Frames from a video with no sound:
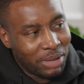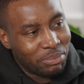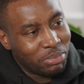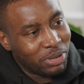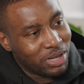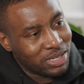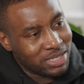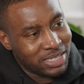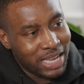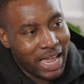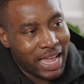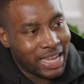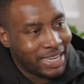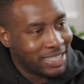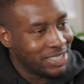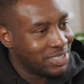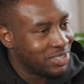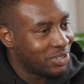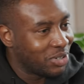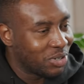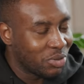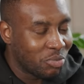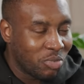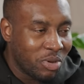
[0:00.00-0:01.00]
like plus
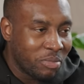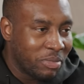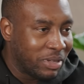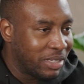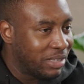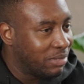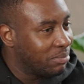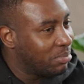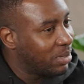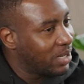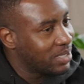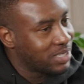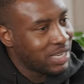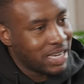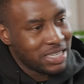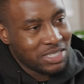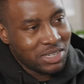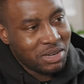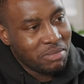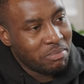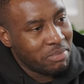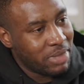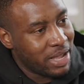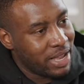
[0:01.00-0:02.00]
size on the women, plus
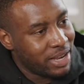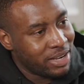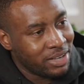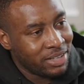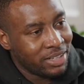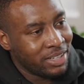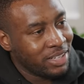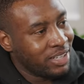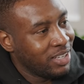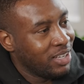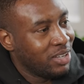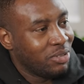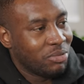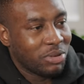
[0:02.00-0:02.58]
size on the men.